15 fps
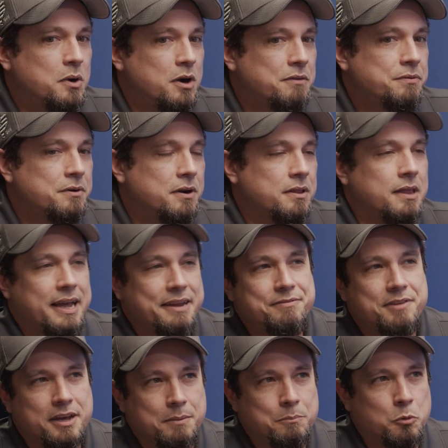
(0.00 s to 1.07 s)
offer a
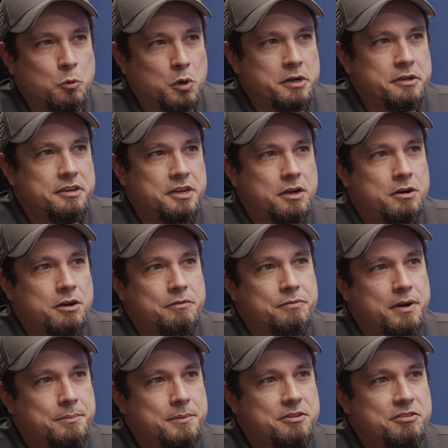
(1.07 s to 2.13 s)
lifetime warranty on our
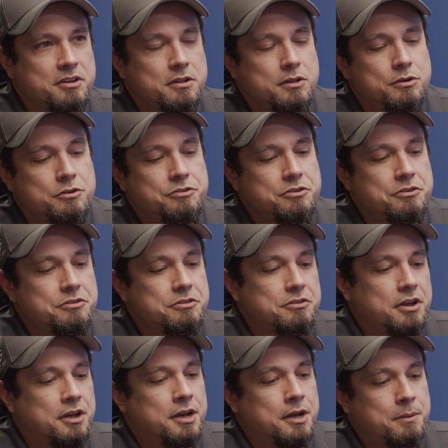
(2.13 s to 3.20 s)
frameless enclosures.
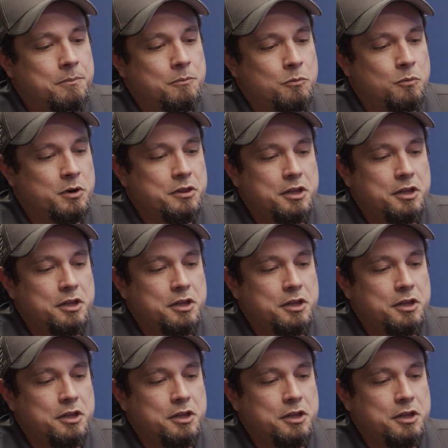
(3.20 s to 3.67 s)
We're